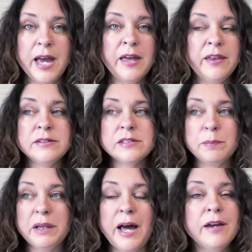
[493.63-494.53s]
and then
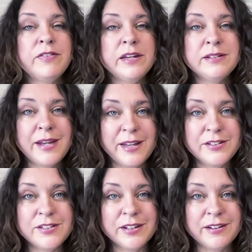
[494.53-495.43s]
supply of the
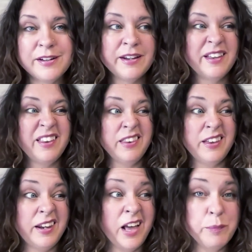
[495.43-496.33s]
attention
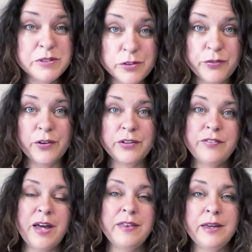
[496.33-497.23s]
that helps to
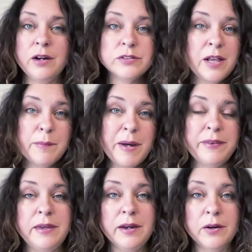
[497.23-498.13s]
fortify the ego. It's all
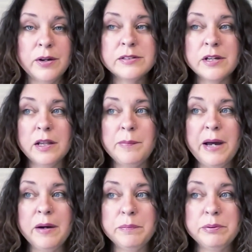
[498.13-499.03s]
about the ego. It's all
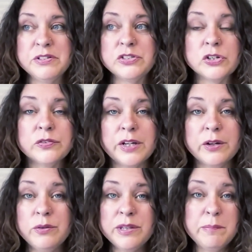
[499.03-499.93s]
about
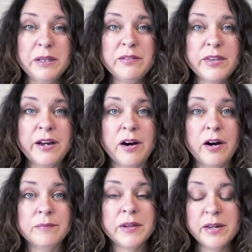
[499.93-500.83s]
preserving who they believe they
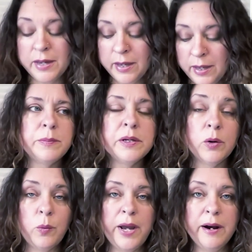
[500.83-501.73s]
are. To be
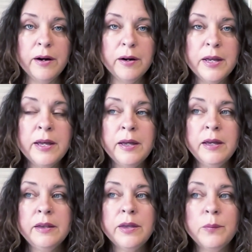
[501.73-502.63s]
aware
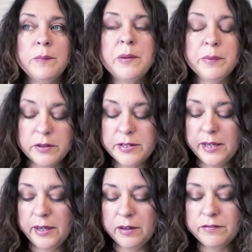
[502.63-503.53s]
that when people are
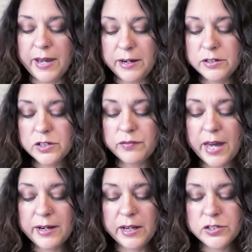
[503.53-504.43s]
taking advantage of
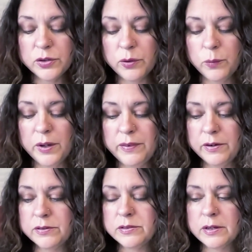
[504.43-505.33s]
that nature, or when
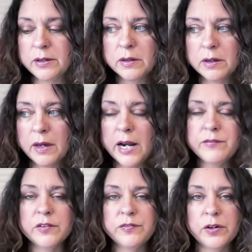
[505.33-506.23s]
there's kind
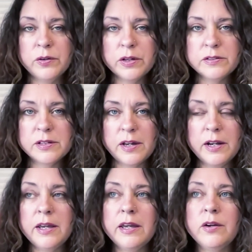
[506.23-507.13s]
of a focus
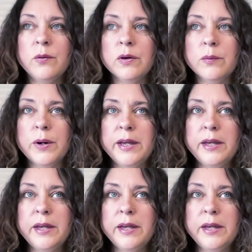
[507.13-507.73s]
on it, or